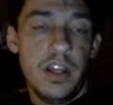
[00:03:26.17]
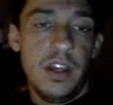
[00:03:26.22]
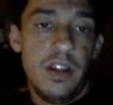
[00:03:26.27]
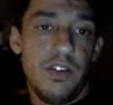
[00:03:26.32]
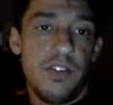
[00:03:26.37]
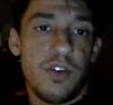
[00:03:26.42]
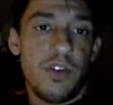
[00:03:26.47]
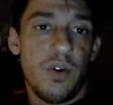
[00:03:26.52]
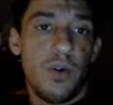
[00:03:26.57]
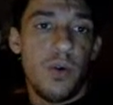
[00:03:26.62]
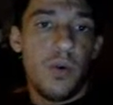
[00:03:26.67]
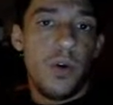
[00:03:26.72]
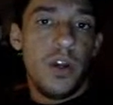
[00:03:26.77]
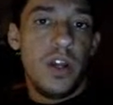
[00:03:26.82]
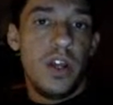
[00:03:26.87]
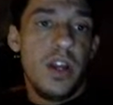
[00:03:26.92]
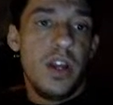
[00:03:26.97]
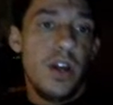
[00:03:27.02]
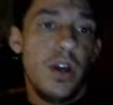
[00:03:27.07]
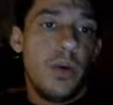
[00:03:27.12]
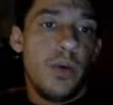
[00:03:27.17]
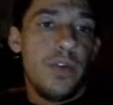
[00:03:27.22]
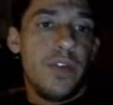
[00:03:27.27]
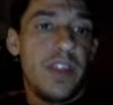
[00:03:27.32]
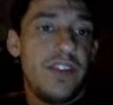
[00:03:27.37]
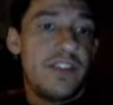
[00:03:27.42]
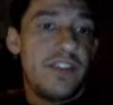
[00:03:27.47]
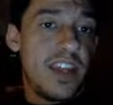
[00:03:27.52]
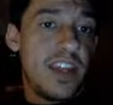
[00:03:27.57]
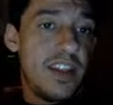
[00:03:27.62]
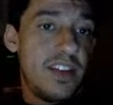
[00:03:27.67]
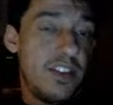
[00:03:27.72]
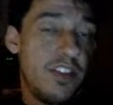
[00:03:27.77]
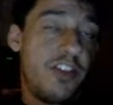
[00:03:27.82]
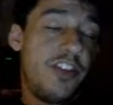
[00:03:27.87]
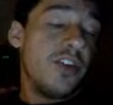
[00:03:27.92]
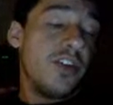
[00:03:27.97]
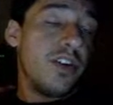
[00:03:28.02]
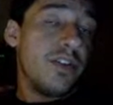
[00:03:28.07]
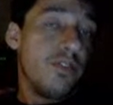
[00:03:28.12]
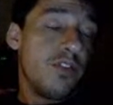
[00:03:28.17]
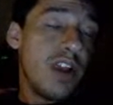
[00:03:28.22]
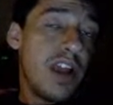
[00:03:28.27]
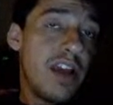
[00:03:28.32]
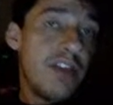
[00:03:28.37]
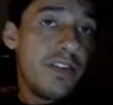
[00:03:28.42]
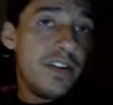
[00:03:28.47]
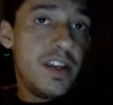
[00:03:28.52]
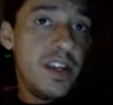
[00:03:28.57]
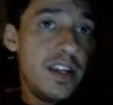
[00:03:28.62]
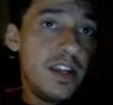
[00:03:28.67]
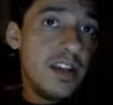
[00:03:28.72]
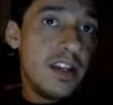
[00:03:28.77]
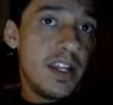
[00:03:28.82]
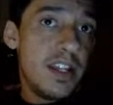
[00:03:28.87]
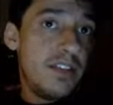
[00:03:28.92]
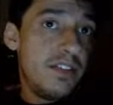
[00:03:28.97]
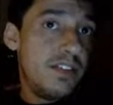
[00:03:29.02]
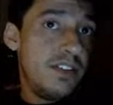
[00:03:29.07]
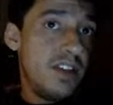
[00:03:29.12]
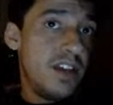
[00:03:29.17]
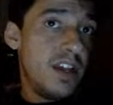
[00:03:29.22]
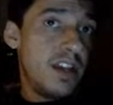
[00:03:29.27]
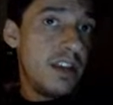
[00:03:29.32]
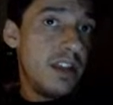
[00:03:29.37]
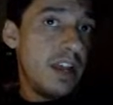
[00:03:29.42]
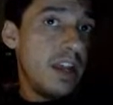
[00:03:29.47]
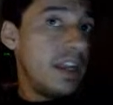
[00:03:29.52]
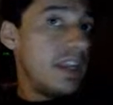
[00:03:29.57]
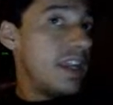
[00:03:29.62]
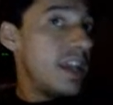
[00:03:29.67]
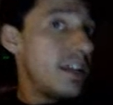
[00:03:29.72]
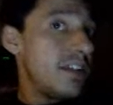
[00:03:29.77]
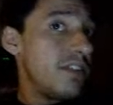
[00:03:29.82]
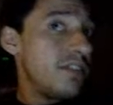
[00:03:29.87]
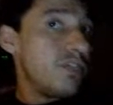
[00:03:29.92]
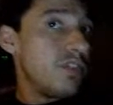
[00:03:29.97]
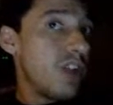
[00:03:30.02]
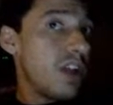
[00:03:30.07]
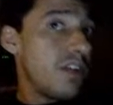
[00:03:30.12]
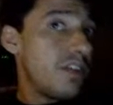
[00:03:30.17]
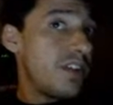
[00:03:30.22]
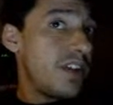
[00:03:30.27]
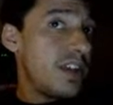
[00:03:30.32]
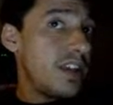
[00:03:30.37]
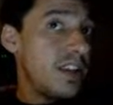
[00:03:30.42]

So when they say the theory of gravity, it's not a guess of gravity.